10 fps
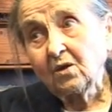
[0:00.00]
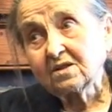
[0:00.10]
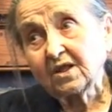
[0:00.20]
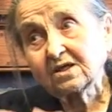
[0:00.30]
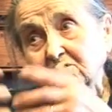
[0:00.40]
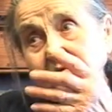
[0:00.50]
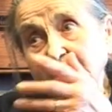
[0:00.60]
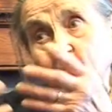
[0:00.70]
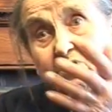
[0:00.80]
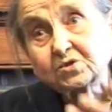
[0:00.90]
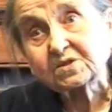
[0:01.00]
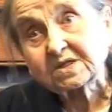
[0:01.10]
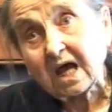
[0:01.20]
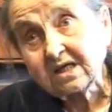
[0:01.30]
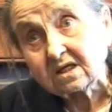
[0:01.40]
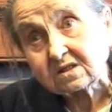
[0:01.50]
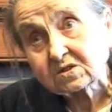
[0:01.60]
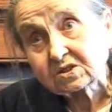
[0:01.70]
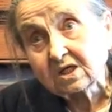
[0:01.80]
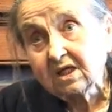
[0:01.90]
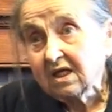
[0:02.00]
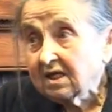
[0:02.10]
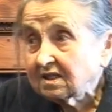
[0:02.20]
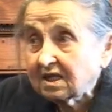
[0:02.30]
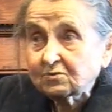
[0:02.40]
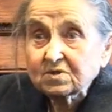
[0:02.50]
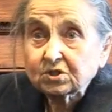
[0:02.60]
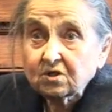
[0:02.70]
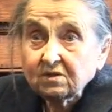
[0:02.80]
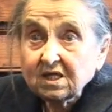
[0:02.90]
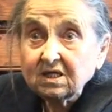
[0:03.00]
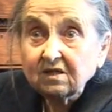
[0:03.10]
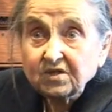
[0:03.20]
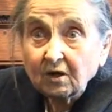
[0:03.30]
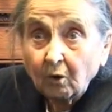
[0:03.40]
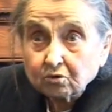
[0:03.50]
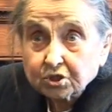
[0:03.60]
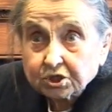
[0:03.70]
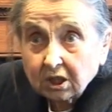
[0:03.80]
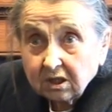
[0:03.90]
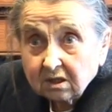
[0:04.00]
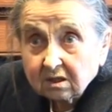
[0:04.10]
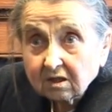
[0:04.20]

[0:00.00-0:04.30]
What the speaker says: there was a science that was studying the ocean